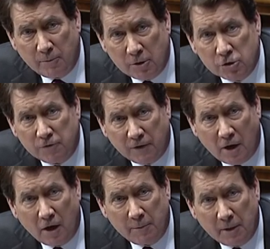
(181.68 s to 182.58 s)
and the minister of
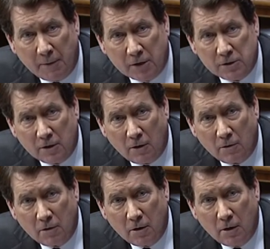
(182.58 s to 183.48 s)
economy in
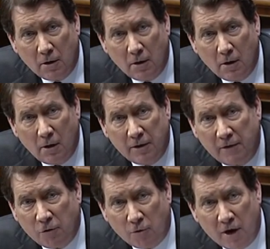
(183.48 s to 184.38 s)
Mexico. They
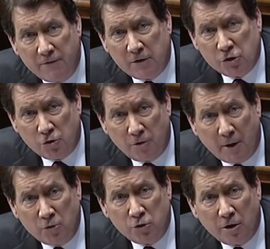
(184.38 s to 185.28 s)
have a grave concern
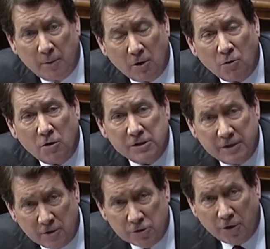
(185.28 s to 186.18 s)
about who's coming across
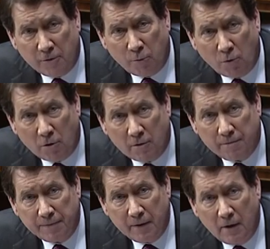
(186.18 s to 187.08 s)
their southern border.
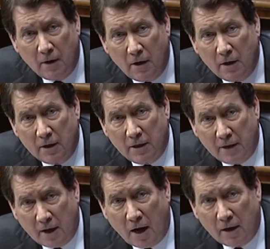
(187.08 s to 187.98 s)
And again,
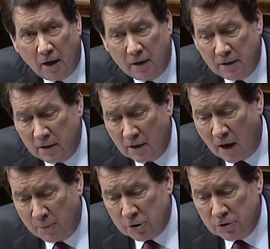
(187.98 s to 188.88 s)
they highlighted the
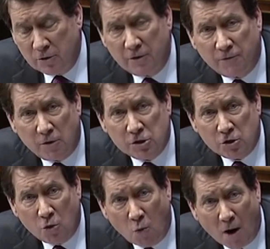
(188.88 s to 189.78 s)
opportunity for us
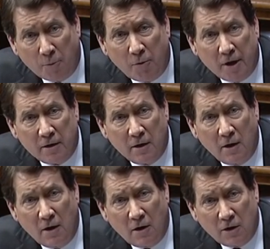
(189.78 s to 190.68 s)
to cooperate
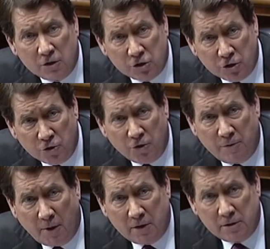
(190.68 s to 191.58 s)
on a
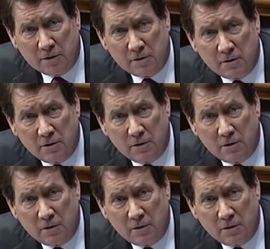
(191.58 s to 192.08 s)
security basis,